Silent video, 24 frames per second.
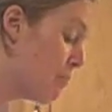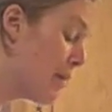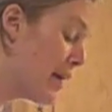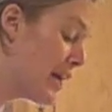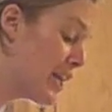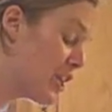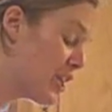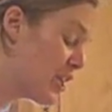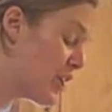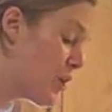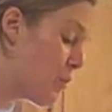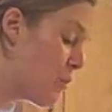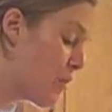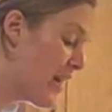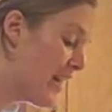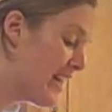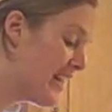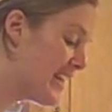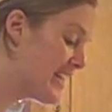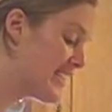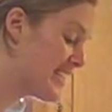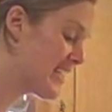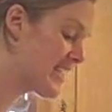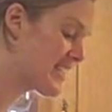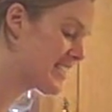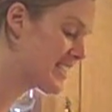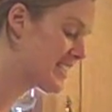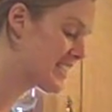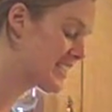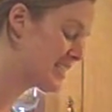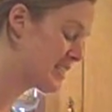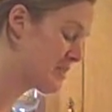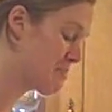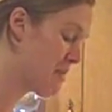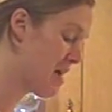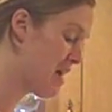But But you know what? It doesn't
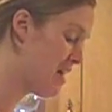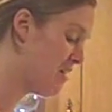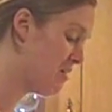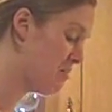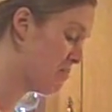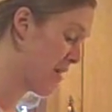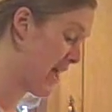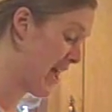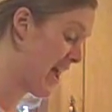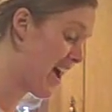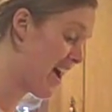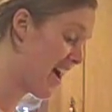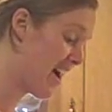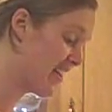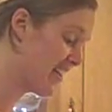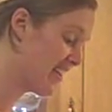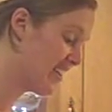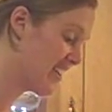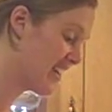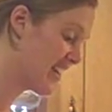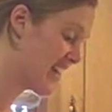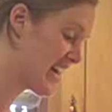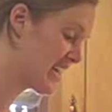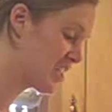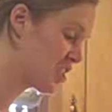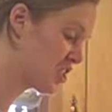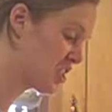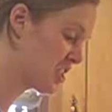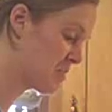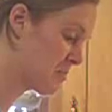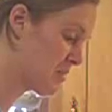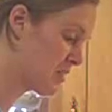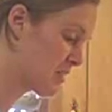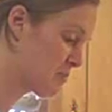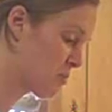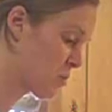smell bad. It actually
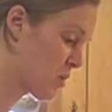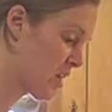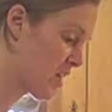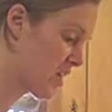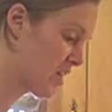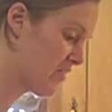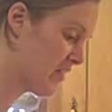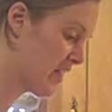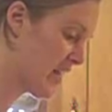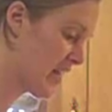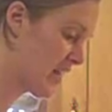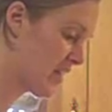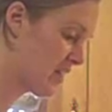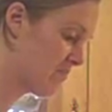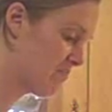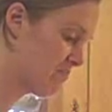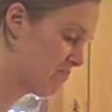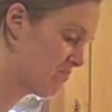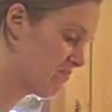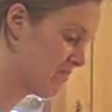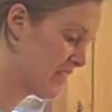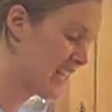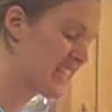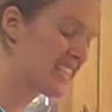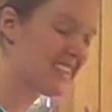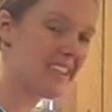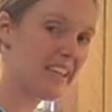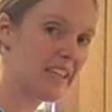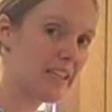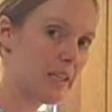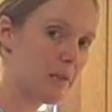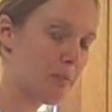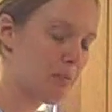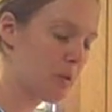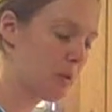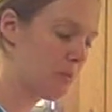smells more kind of like
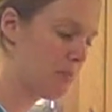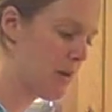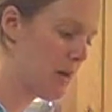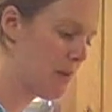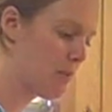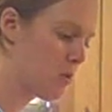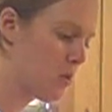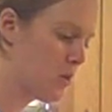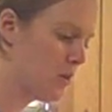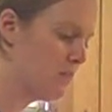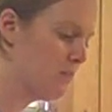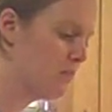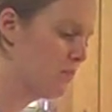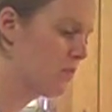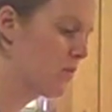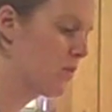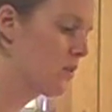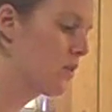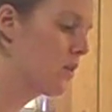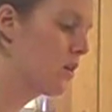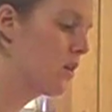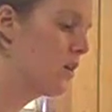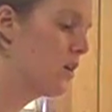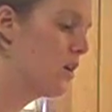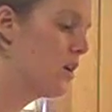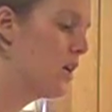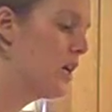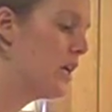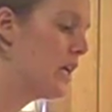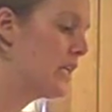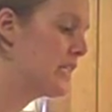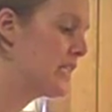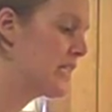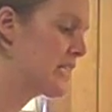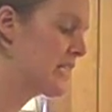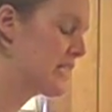slightly burnt popcorn.
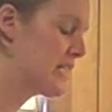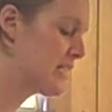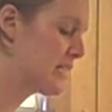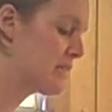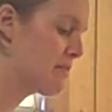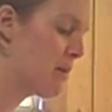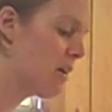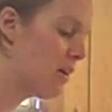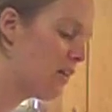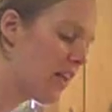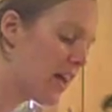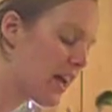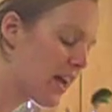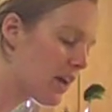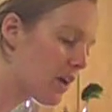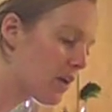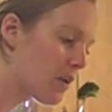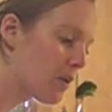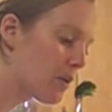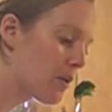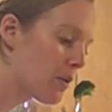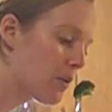It doesn't smell like